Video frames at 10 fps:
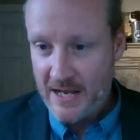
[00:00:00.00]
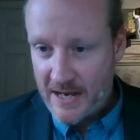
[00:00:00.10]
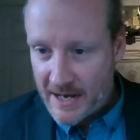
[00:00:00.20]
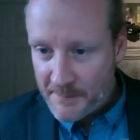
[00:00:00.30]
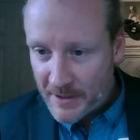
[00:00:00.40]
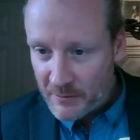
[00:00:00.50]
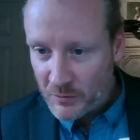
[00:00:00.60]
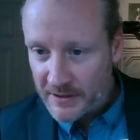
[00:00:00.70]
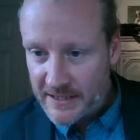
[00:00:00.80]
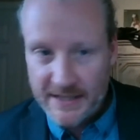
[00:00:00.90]
But
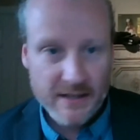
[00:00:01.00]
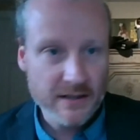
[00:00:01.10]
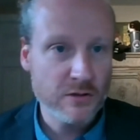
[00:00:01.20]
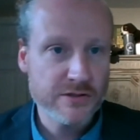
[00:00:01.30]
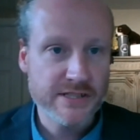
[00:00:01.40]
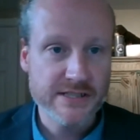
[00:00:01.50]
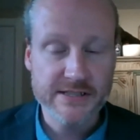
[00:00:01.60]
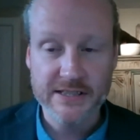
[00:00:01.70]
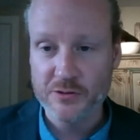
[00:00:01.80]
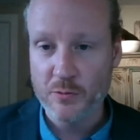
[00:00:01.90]
we're getting close to
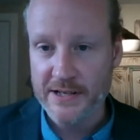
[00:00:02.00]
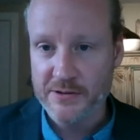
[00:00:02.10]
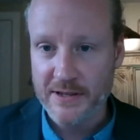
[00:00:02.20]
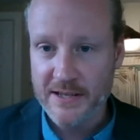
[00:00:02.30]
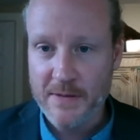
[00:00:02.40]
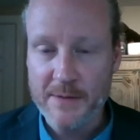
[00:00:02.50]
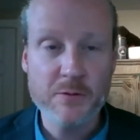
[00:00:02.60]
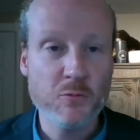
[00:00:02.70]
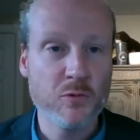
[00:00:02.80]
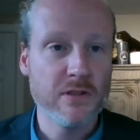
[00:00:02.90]
6:20, so I think maybe
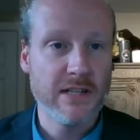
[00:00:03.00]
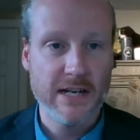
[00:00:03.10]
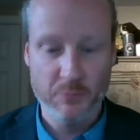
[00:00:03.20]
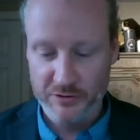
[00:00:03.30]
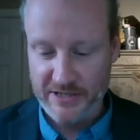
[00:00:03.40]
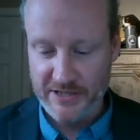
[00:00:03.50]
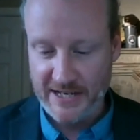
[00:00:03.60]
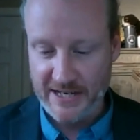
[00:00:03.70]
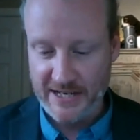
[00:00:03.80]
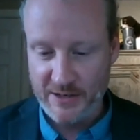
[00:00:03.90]
we'll
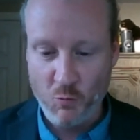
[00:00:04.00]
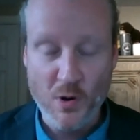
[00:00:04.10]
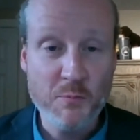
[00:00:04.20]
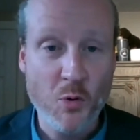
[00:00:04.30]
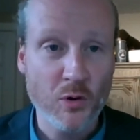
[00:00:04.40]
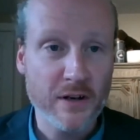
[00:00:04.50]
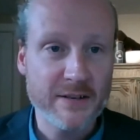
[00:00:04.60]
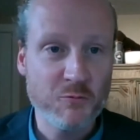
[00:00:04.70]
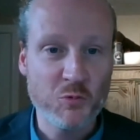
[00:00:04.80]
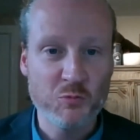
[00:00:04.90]
take one more,
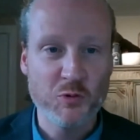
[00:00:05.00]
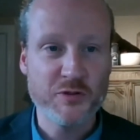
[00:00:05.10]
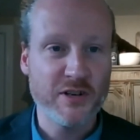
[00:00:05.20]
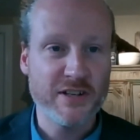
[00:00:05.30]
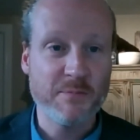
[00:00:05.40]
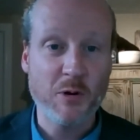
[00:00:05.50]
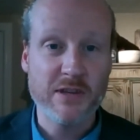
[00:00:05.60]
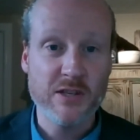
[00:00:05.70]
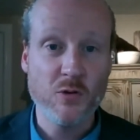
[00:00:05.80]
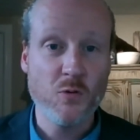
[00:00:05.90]
and we'll turn it to both
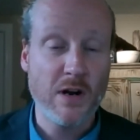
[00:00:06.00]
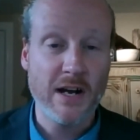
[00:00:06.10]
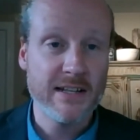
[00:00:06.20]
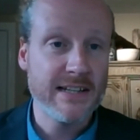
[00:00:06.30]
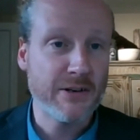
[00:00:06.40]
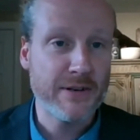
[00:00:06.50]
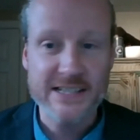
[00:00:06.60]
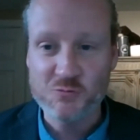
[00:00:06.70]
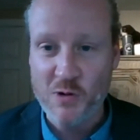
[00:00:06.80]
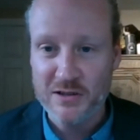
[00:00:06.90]
you, Larry, as
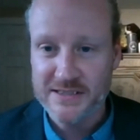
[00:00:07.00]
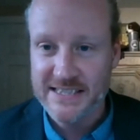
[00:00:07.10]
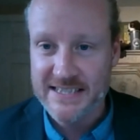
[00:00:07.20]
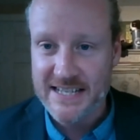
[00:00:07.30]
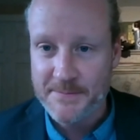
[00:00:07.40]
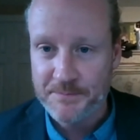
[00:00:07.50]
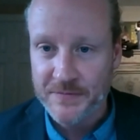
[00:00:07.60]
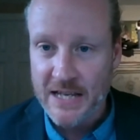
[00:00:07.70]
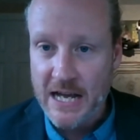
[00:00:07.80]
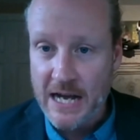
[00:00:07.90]
well as to Tim.
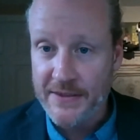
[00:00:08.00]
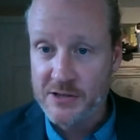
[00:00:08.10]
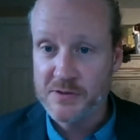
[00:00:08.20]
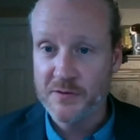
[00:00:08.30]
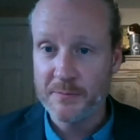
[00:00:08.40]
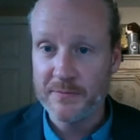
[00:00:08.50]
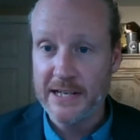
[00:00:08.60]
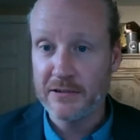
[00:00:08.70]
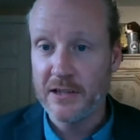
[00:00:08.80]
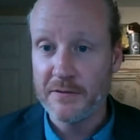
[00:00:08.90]
This one's from
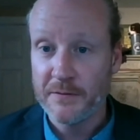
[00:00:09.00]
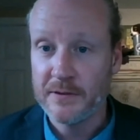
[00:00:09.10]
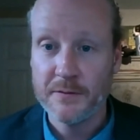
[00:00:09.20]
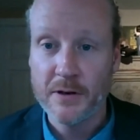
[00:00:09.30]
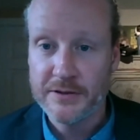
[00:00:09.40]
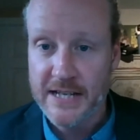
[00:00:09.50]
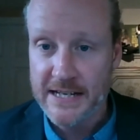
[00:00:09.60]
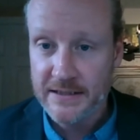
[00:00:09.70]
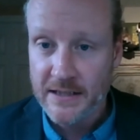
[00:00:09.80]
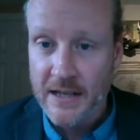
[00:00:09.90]
Lara LaFontaine.